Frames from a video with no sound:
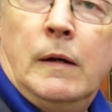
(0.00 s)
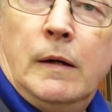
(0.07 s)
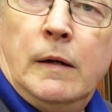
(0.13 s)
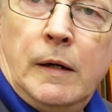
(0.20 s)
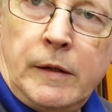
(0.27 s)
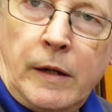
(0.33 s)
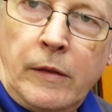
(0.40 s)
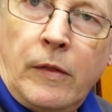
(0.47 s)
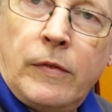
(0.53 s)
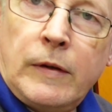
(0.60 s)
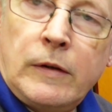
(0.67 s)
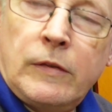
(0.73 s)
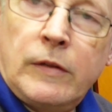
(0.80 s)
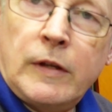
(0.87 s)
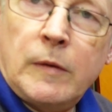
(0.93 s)
Another
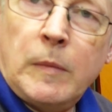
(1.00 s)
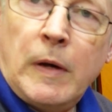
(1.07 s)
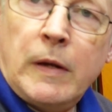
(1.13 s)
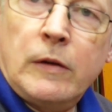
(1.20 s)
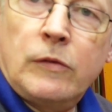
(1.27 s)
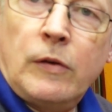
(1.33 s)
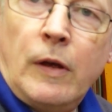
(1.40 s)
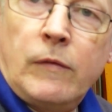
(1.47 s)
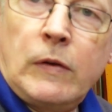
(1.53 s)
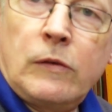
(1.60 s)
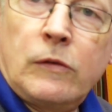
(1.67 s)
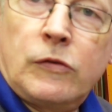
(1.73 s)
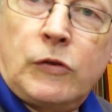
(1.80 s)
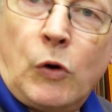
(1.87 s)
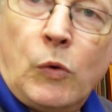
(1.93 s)
thing to think about is
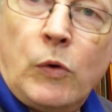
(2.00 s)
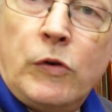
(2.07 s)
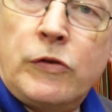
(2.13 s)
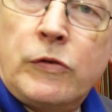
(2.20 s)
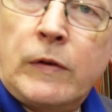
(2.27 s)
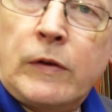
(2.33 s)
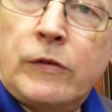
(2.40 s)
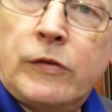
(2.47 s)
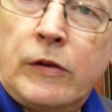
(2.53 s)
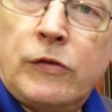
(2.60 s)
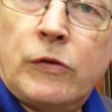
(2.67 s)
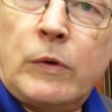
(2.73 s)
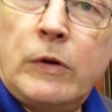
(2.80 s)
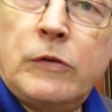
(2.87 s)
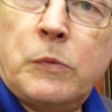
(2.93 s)
having storage of
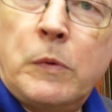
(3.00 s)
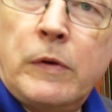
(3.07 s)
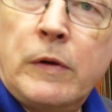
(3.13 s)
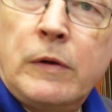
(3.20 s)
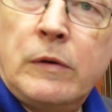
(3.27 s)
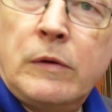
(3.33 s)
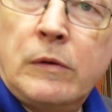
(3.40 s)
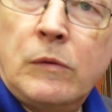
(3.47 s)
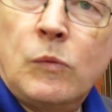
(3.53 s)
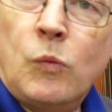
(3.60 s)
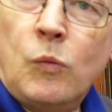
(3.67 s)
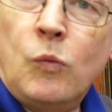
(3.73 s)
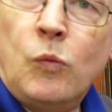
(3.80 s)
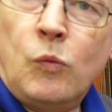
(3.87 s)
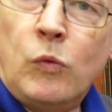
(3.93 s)
accessories within